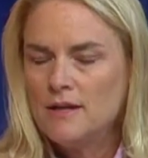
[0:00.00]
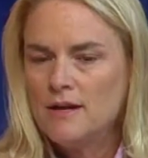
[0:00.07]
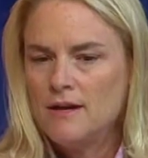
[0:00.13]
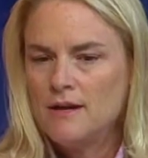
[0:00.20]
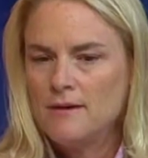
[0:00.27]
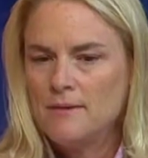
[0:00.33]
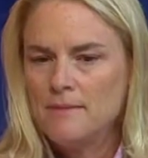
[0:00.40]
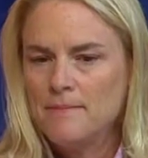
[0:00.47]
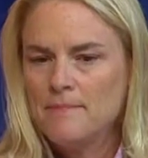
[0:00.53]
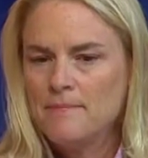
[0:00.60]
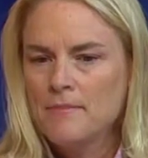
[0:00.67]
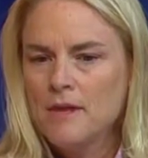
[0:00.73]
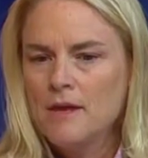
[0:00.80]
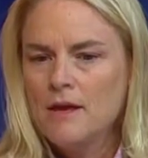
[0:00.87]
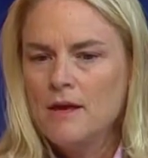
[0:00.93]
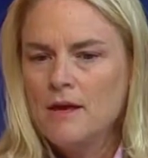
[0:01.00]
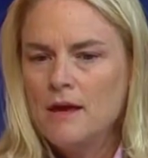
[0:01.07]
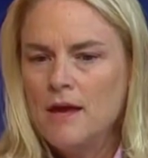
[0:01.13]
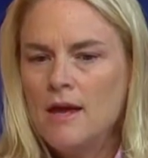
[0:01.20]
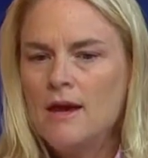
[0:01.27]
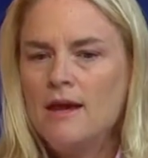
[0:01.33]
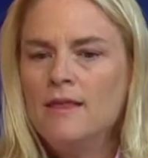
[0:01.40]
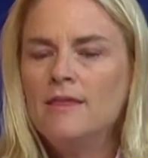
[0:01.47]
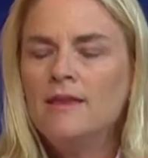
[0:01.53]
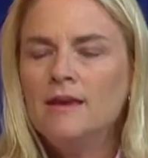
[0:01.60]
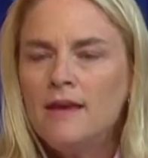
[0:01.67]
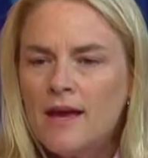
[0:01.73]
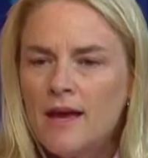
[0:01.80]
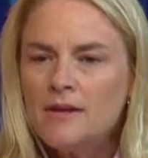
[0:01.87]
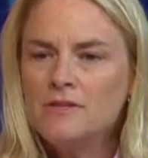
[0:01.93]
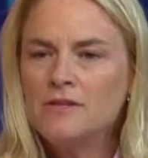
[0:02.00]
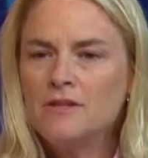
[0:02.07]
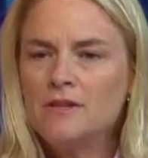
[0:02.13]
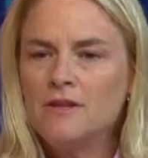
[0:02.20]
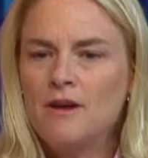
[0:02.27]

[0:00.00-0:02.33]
And I think actually